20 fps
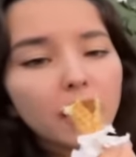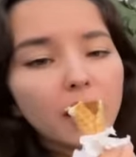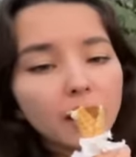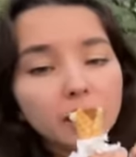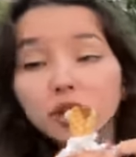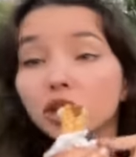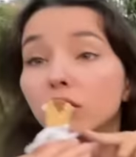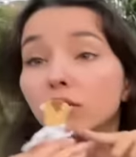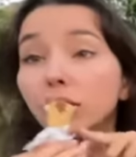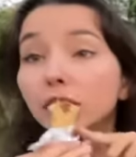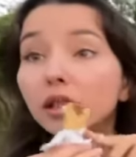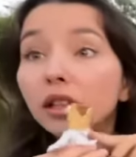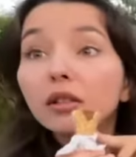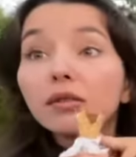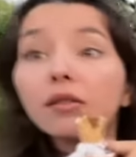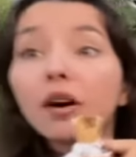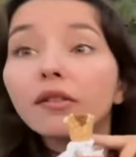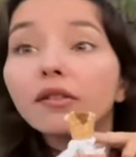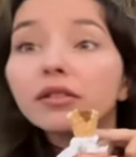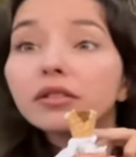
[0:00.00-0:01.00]
I just wanna eat
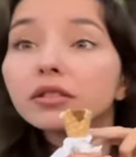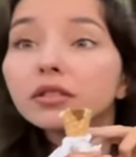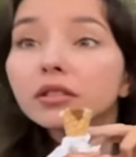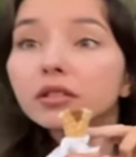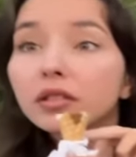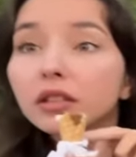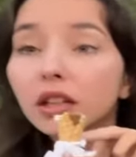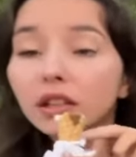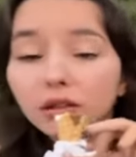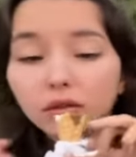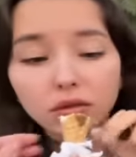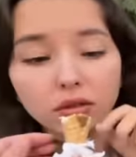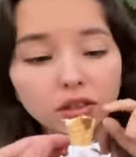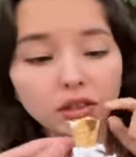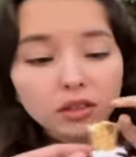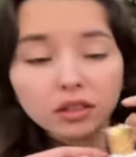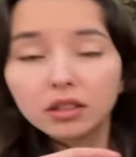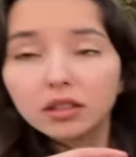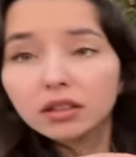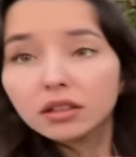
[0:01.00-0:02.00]
waffles. Can you eat
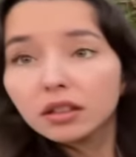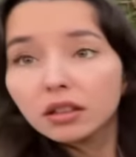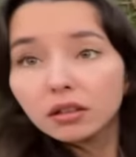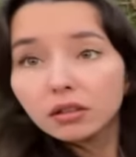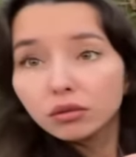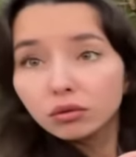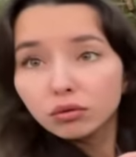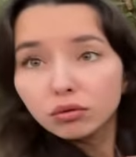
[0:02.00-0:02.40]
inside?